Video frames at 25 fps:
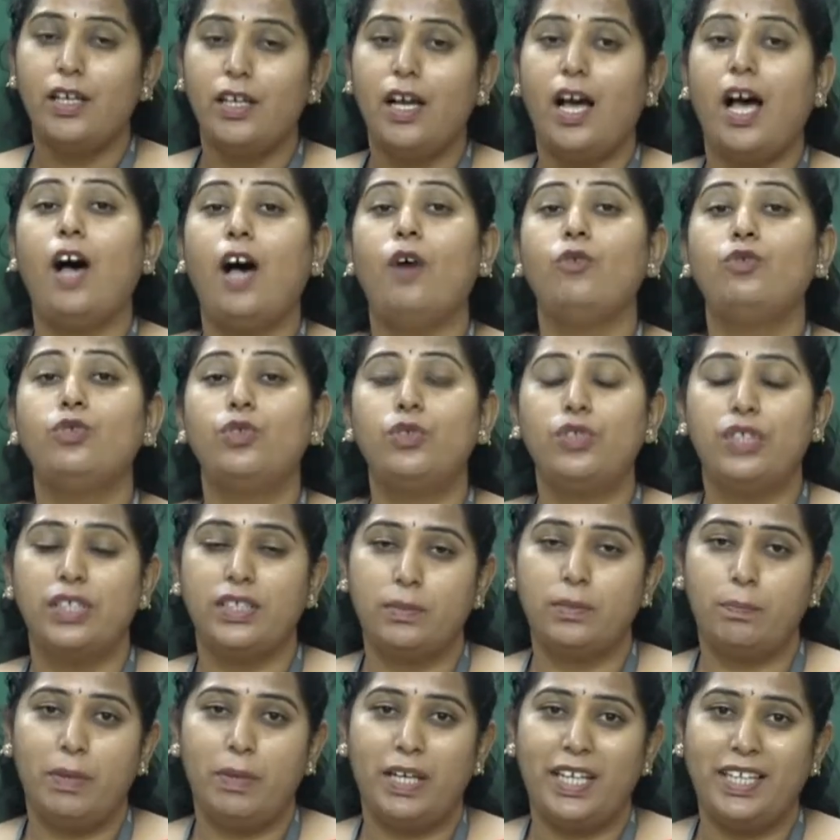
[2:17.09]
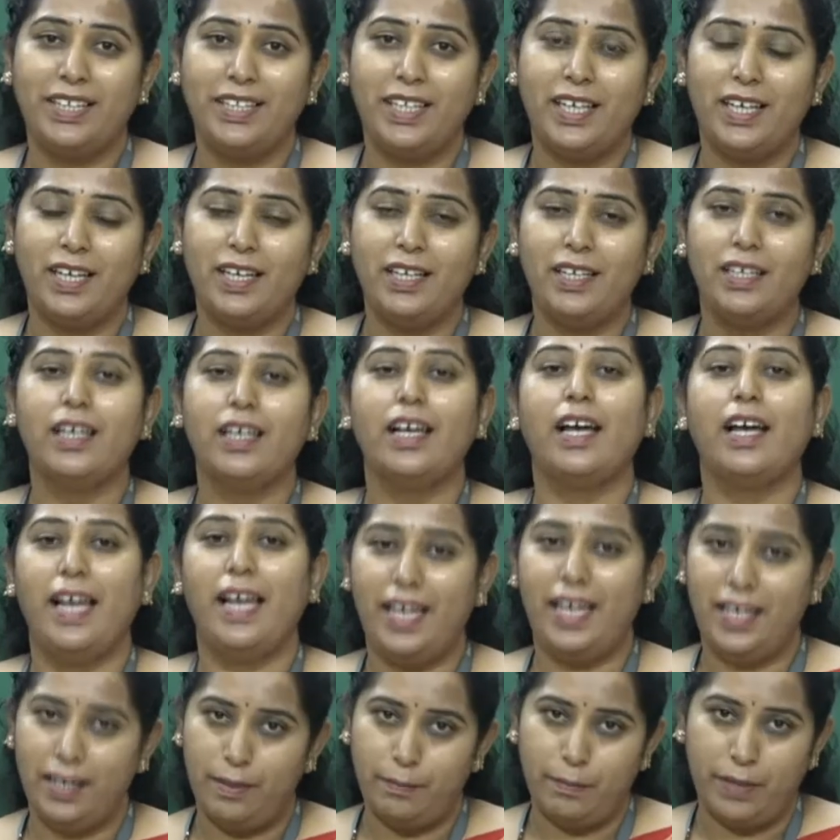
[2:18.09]
how to display the
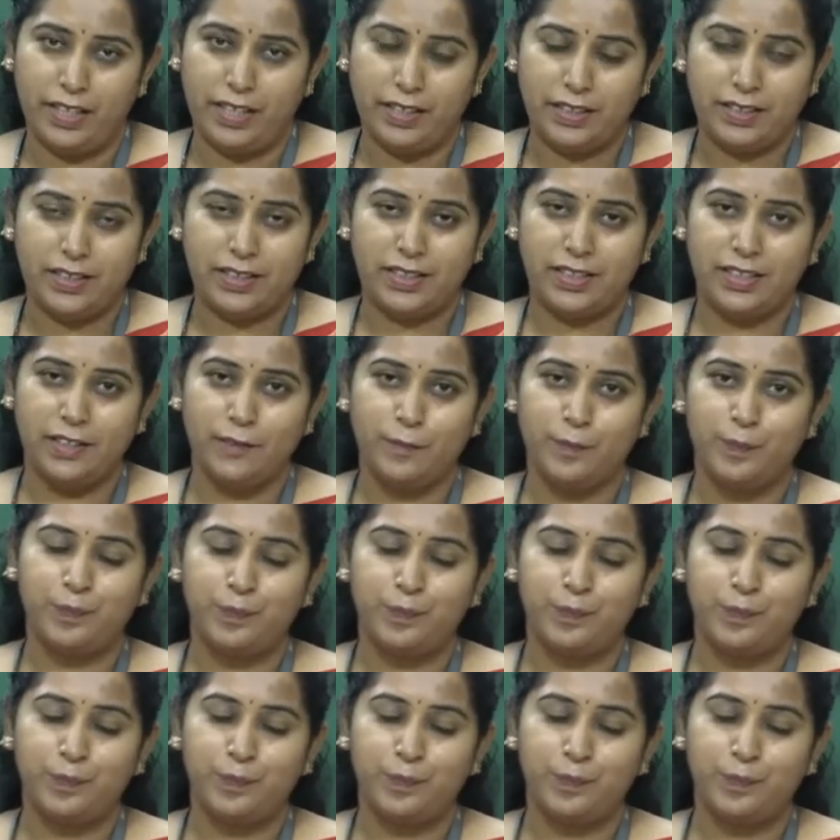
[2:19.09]
elements.